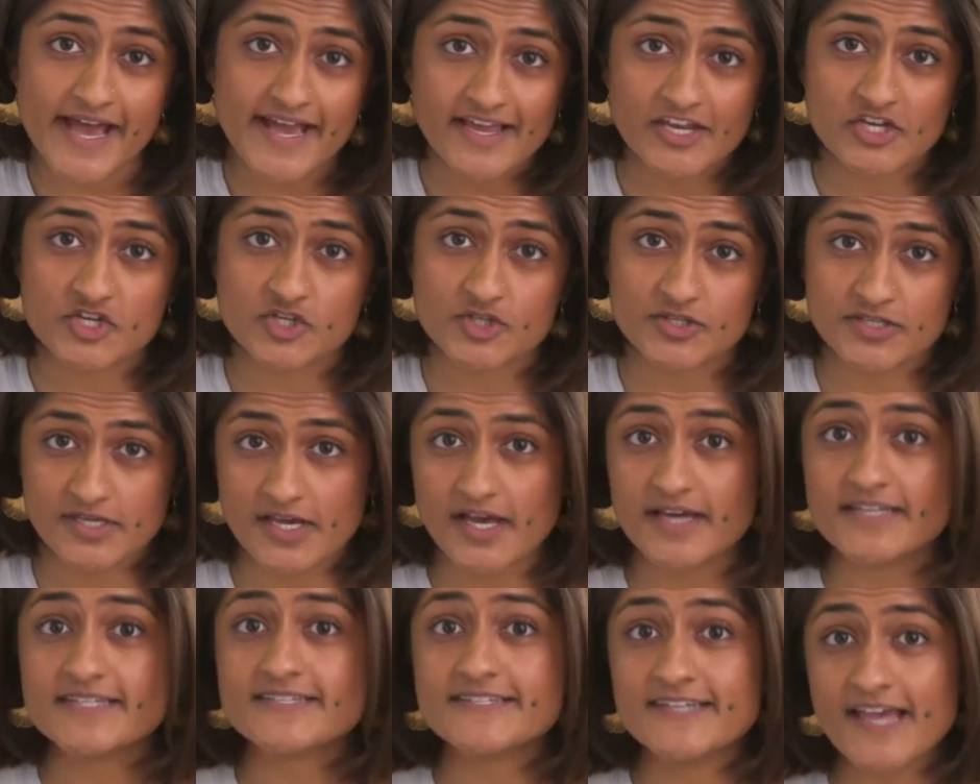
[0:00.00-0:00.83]
actually
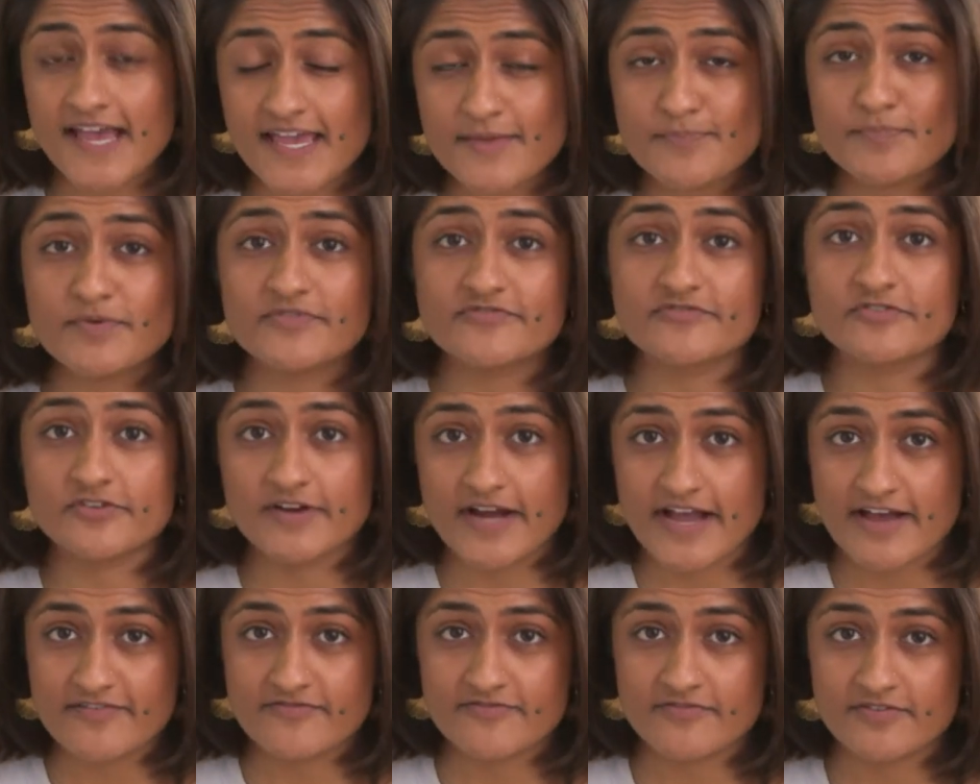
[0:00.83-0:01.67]
a type of
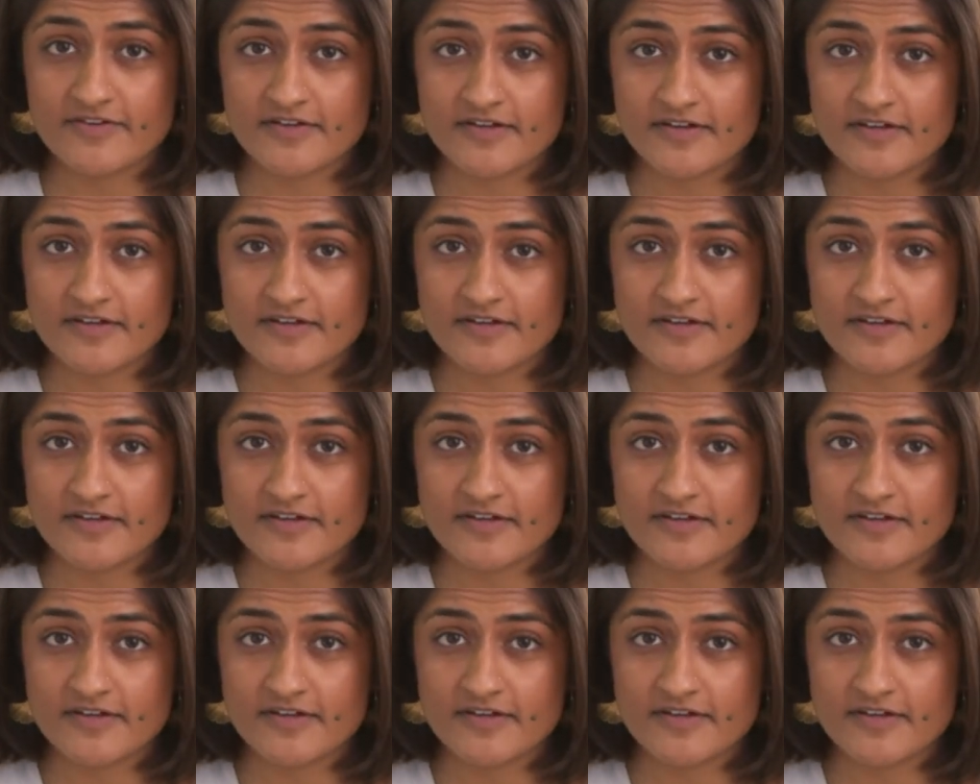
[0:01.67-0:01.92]
graph,